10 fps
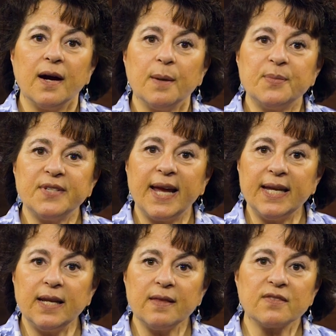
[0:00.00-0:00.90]

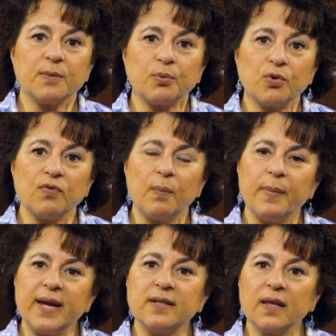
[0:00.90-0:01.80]
Obtaining this approval
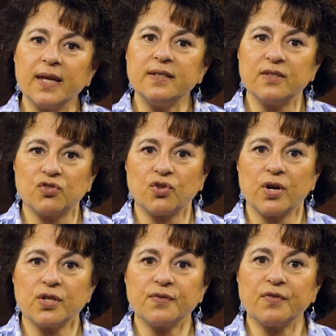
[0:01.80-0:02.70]
may delay
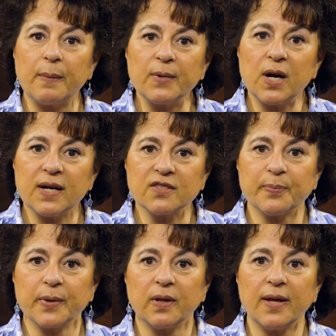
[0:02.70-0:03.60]
discharge from the
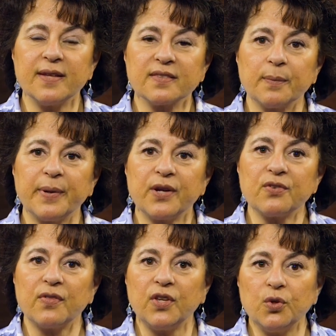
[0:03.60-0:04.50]
hospital as compared
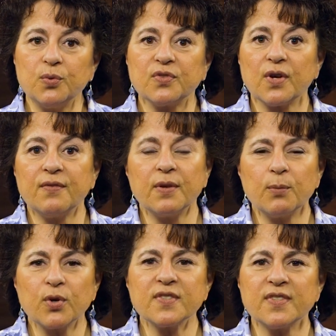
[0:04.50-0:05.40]
to the use of the
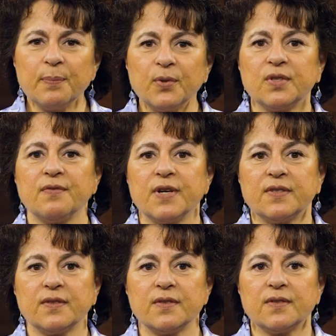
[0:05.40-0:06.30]
more simple
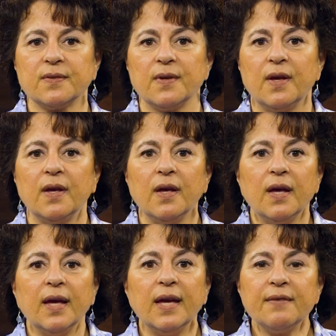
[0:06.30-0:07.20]
devices.
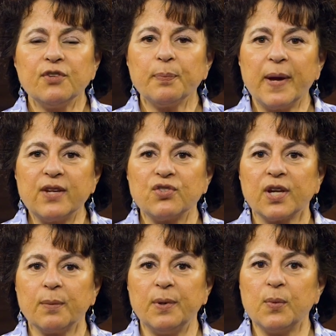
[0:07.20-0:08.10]
If your patient
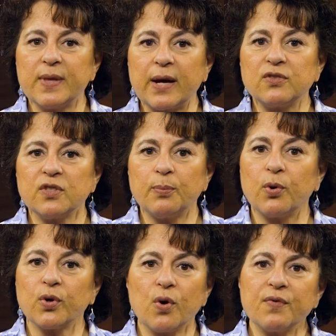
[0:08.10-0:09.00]
can be without
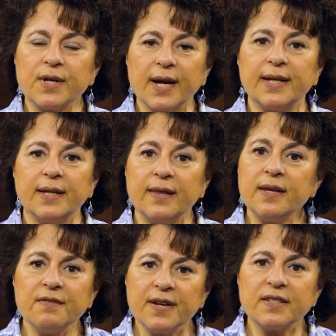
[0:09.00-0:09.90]
support overnight in the
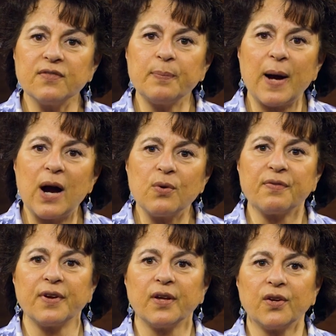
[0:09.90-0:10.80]
event of a power
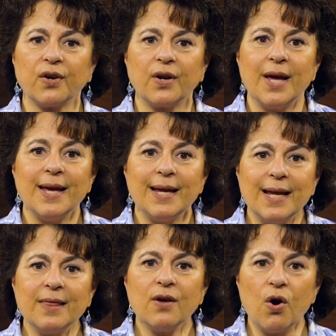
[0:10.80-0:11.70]
failure
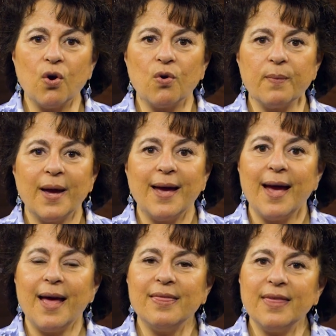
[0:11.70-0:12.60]
in the home
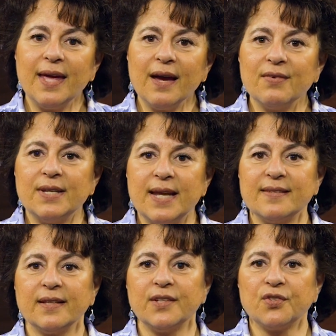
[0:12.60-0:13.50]
and they have a
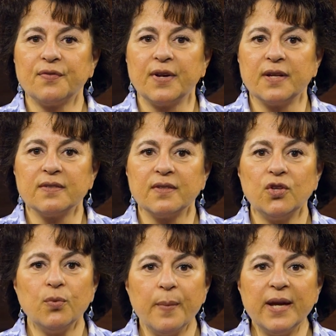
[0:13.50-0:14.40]
nasal interface,
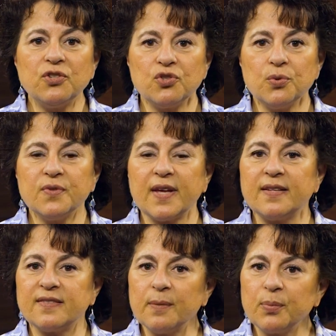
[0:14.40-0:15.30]
you may choose a
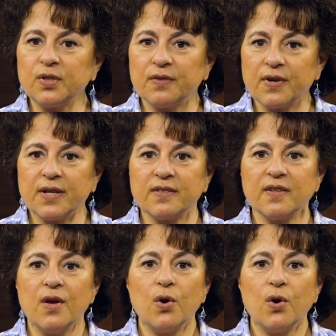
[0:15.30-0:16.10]
simple device